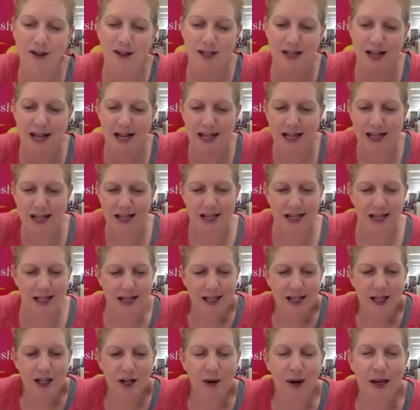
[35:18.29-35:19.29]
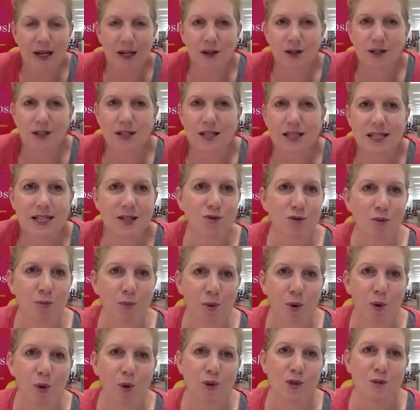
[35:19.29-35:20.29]
And I looked at this
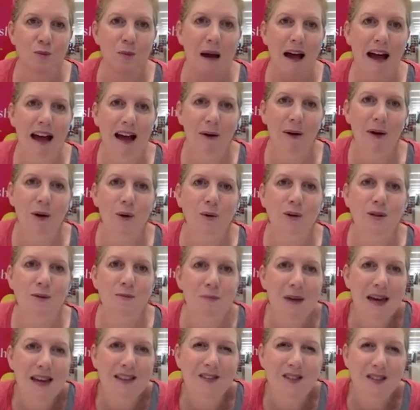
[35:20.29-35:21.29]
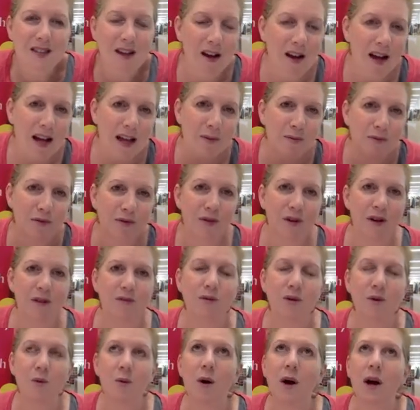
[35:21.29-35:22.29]
report about how I always made time for
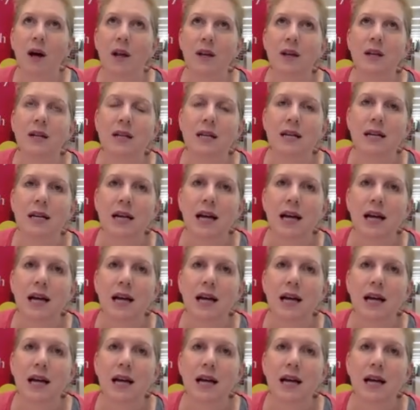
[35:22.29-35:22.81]
everyone, and